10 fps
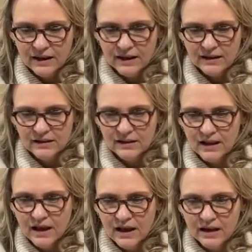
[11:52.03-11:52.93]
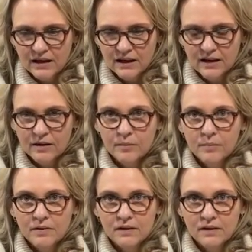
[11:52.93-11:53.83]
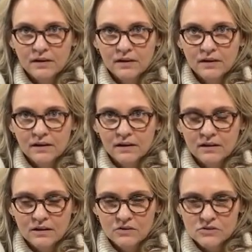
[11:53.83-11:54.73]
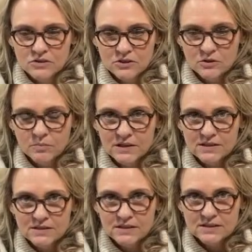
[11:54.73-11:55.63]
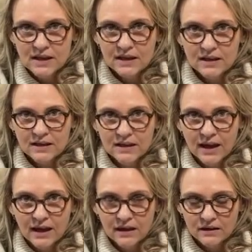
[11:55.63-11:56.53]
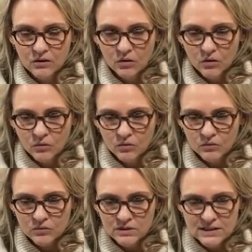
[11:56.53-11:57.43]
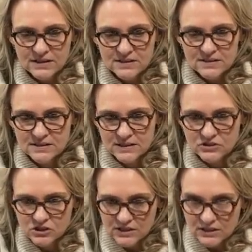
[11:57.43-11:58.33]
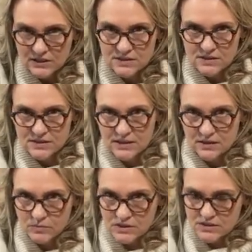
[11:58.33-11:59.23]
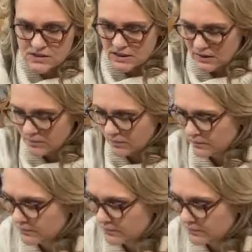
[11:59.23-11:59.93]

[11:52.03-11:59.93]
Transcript: and line up those two pieces, and again, only stitching seam to seam.